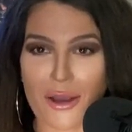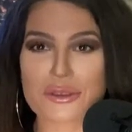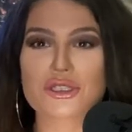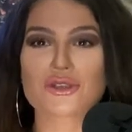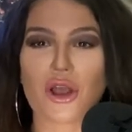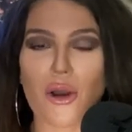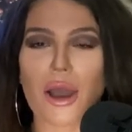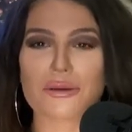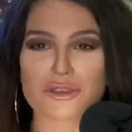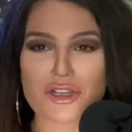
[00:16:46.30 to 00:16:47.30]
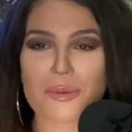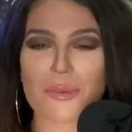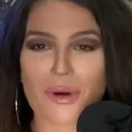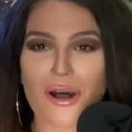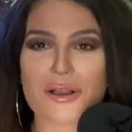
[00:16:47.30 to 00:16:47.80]
I was
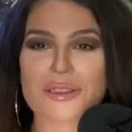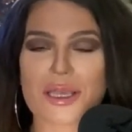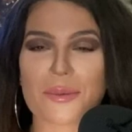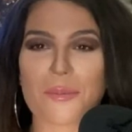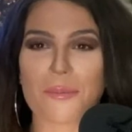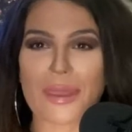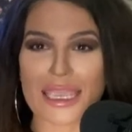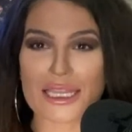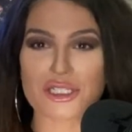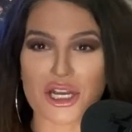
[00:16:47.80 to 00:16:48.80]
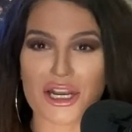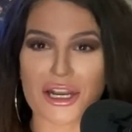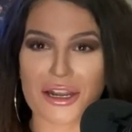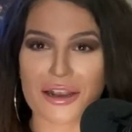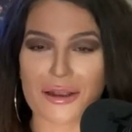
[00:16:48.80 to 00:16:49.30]
tripping balls. Like, that's what I chase
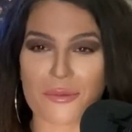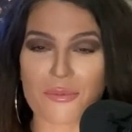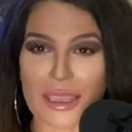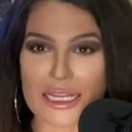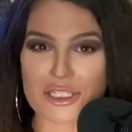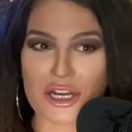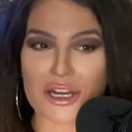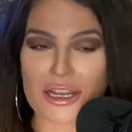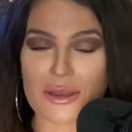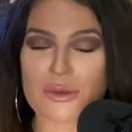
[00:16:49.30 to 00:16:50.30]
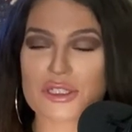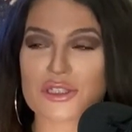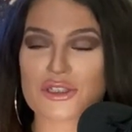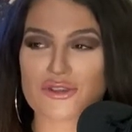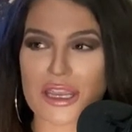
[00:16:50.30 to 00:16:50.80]
after. Major. It was
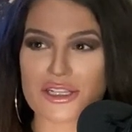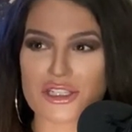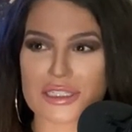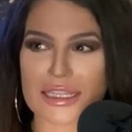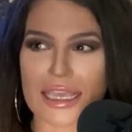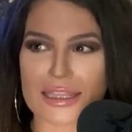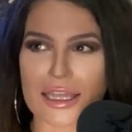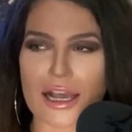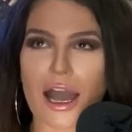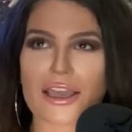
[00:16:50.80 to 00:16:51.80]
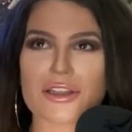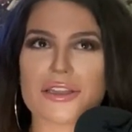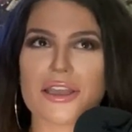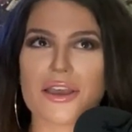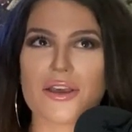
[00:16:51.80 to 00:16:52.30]
the strangest thing. Like, I
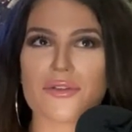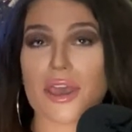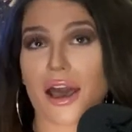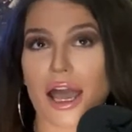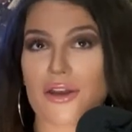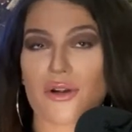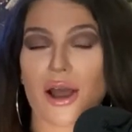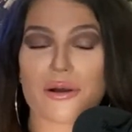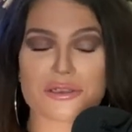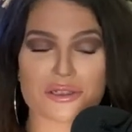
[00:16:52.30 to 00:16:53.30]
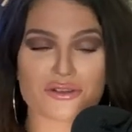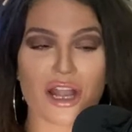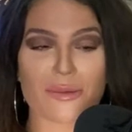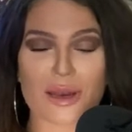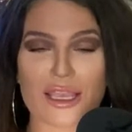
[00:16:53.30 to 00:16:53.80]
could, yeah, I don't know how else to
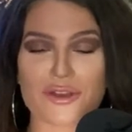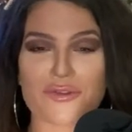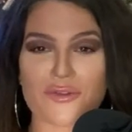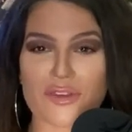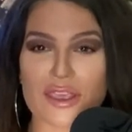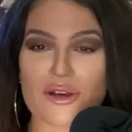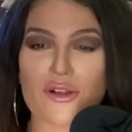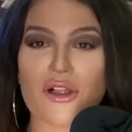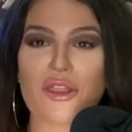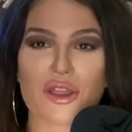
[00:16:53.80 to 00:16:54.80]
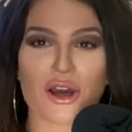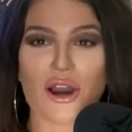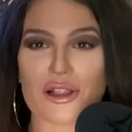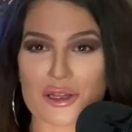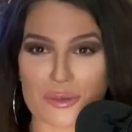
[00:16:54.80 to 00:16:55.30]
describe it. I could feel the
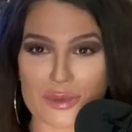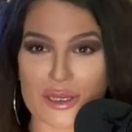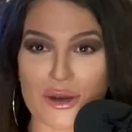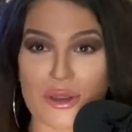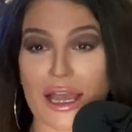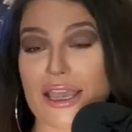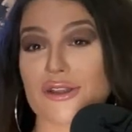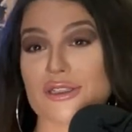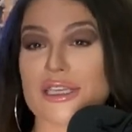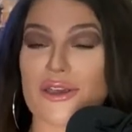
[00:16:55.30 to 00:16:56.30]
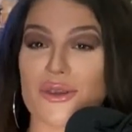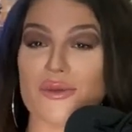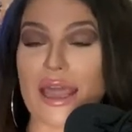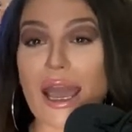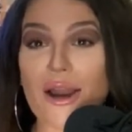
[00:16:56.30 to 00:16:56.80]
color blue. Like, I couldn't tell you
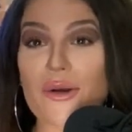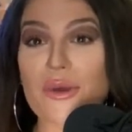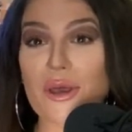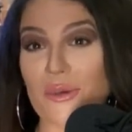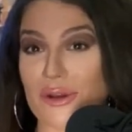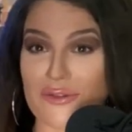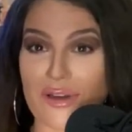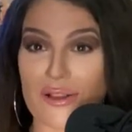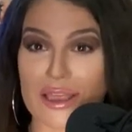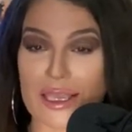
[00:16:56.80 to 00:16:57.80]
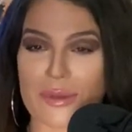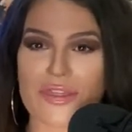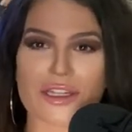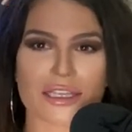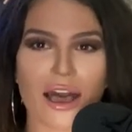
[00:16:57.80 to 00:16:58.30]
now what it felt like, but
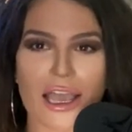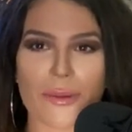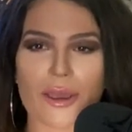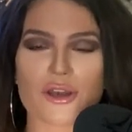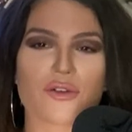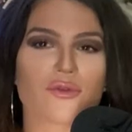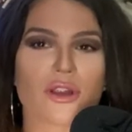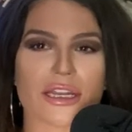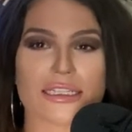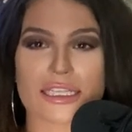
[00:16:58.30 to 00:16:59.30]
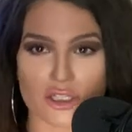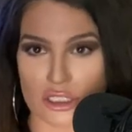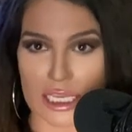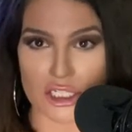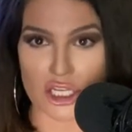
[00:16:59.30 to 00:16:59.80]
at the time, I could have written a
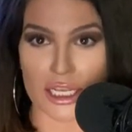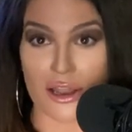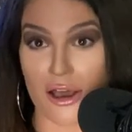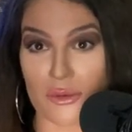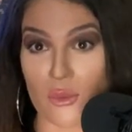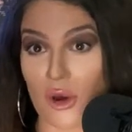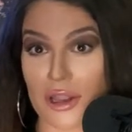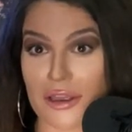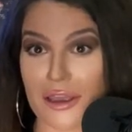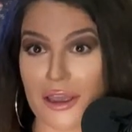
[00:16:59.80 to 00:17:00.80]
dissertation on what